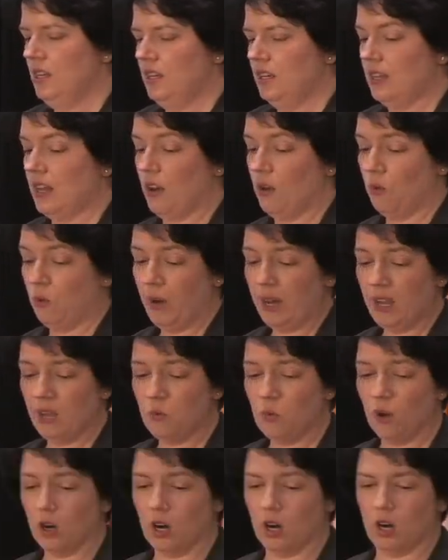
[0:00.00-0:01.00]
Now, we
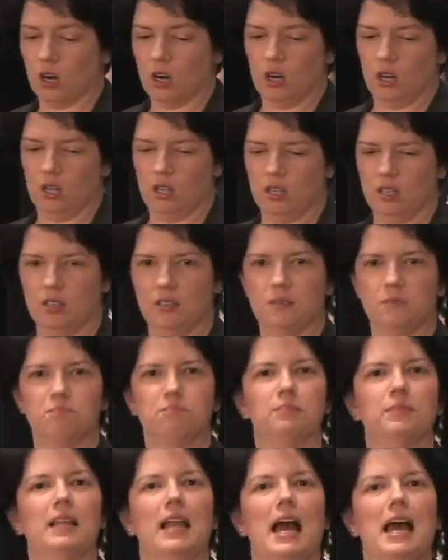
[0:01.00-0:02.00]
were
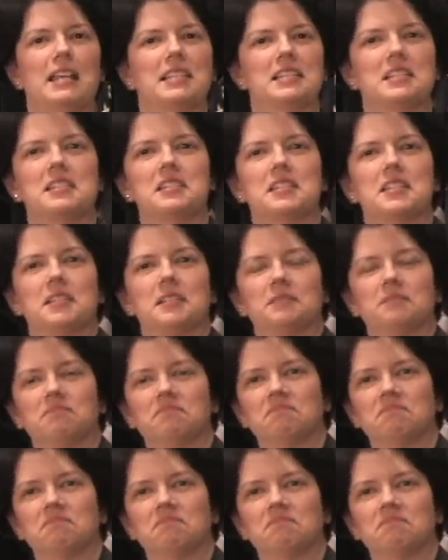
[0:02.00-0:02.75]
blessed,